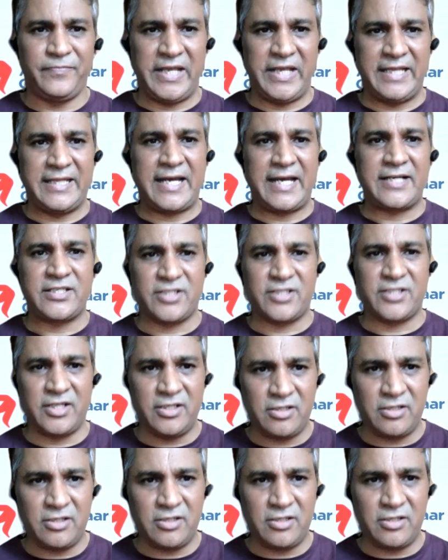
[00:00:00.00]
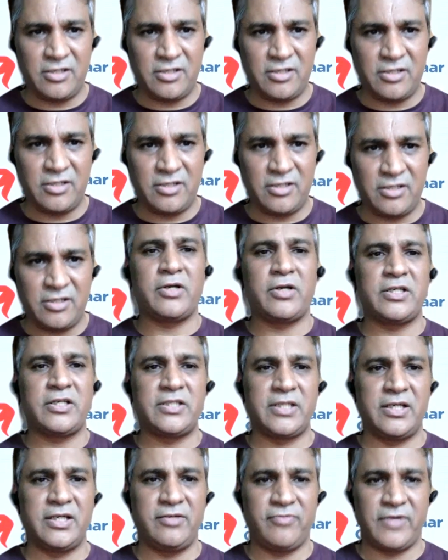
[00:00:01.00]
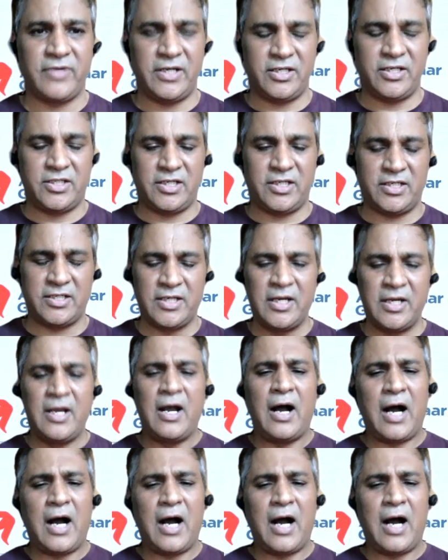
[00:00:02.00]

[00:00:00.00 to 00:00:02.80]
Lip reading: in that sense to bring about a significant change.